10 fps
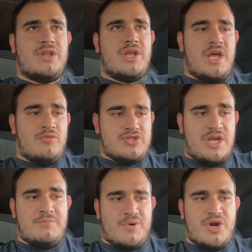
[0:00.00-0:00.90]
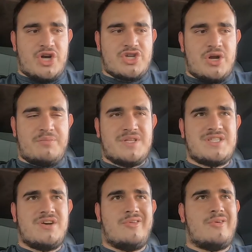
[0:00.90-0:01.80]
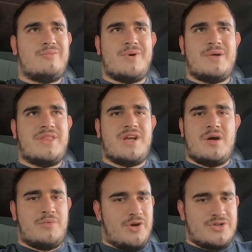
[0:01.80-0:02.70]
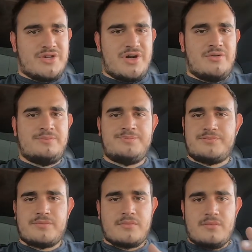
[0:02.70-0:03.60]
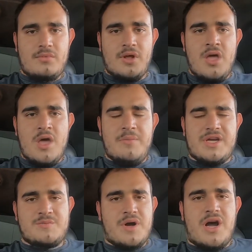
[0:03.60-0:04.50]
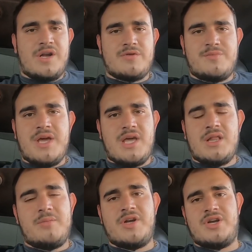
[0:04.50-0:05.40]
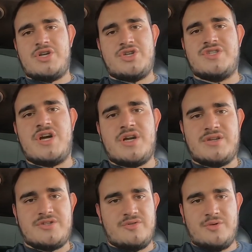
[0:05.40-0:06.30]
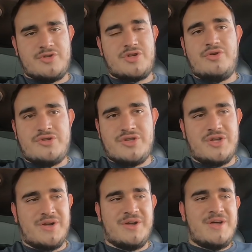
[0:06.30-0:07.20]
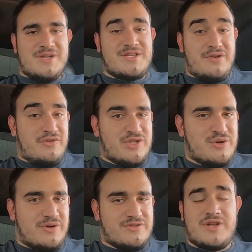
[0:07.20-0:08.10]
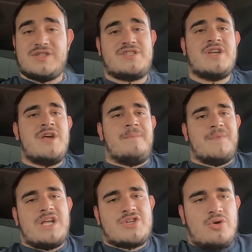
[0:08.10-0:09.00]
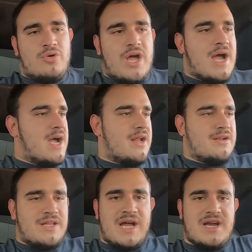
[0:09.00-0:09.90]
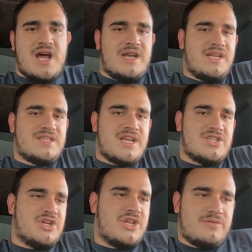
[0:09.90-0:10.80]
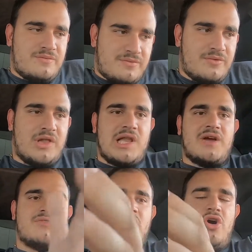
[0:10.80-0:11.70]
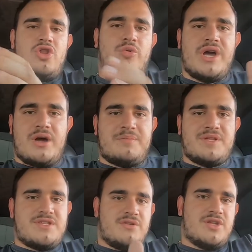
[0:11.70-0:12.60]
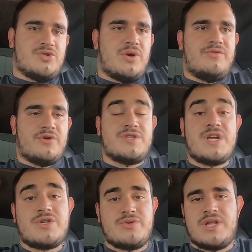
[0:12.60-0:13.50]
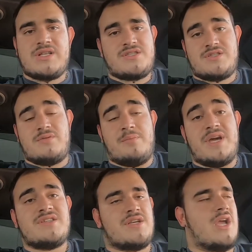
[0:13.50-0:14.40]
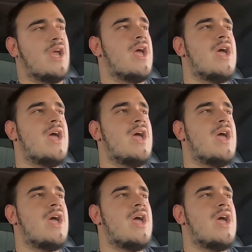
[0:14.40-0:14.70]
It was in production up until, I think, a couple years ago, because Pagani was making limited edition Zondas, so they were still using the same V12. So that's cool that 90s engine lived all the way up until the 21st century. That's amazing.